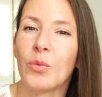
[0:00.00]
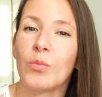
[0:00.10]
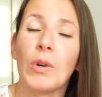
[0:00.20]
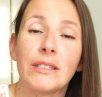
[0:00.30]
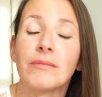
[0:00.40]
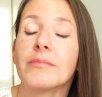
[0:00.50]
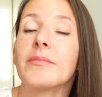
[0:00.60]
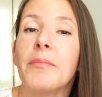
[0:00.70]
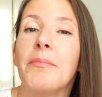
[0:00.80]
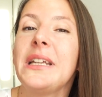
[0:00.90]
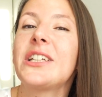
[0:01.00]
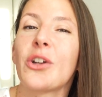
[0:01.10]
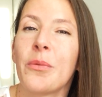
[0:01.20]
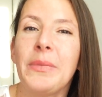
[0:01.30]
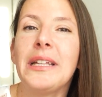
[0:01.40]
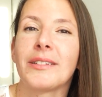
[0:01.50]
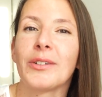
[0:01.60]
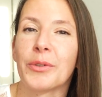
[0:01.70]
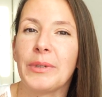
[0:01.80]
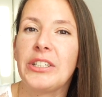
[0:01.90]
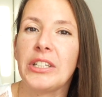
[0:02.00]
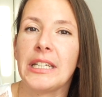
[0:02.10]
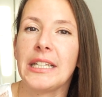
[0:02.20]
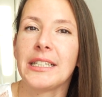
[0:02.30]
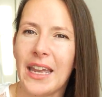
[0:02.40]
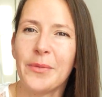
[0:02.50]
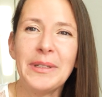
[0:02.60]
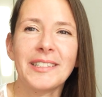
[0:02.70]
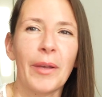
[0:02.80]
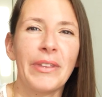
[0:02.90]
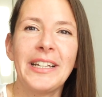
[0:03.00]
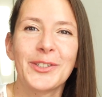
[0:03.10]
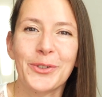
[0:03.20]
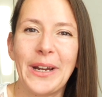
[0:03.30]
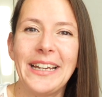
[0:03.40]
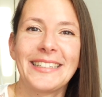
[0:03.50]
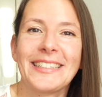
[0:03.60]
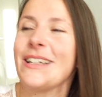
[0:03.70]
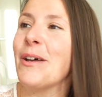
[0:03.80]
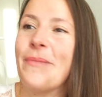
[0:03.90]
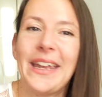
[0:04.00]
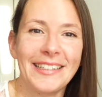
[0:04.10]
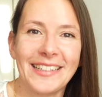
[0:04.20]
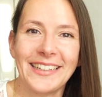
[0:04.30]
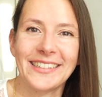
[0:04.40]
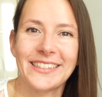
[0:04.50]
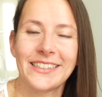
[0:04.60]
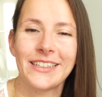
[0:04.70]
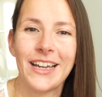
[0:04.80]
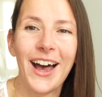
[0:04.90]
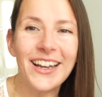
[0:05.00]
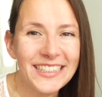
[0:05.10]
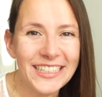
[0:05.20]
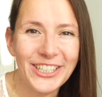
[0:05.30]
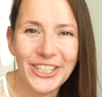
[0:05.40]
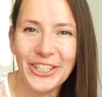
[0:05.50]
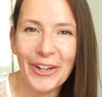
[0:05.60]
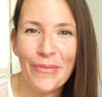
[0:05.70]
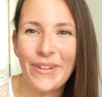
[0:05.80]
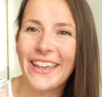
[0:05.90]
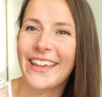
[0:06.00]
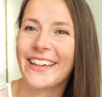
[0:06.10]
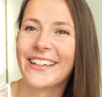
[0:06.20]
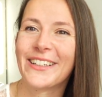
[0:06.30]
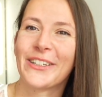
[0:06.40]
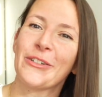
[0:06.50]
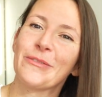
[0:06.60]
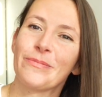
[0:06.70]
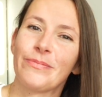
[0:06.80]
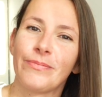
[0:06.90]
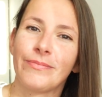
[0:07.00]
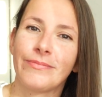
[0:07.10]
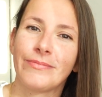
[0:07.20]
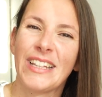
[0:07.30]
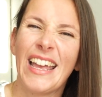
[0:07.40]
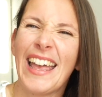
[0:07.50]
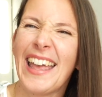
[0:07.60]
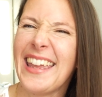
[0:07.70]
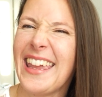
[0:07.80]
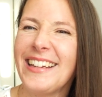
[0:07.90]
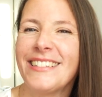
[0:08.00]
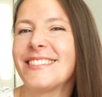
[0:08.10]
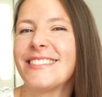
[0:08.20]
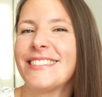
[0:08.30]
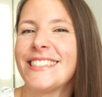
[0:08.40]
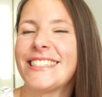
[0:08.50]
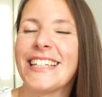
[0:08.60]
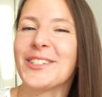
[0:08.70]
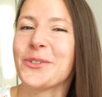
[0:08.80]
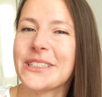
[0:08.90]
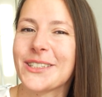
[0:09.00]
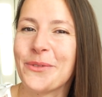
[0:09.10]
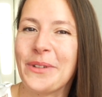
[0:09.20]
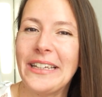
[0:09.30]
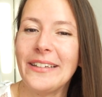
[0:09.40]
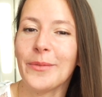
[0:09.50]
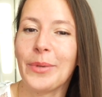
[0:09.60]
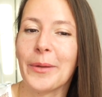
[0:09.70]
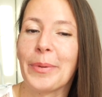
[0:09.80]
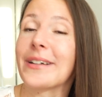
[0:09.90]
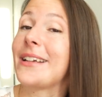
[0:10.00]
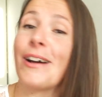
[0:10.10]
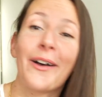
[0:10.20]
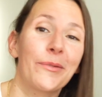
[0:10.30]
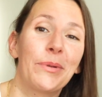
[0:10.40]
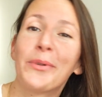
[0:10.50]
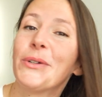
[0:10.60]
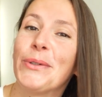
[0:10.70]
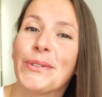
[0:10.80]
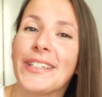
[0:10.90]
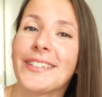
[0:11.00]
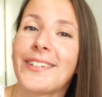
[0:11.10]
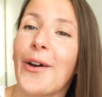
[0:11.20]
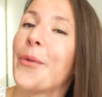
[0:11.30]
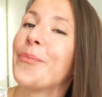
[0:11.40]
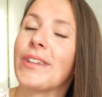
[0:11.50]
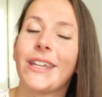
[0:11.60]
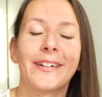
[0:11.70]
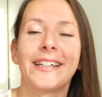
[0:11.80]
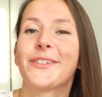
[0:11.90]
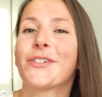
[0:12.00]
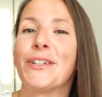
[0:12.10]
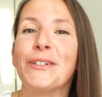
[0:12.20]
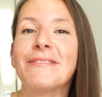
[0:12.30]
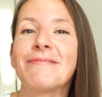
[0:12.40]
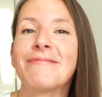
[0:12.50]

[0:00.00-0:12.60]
what méchant means originally. It means something is great, amazing. Ah, c'est chamé! Again, sounds weird to me, but apparently other people use it, so here it is for you.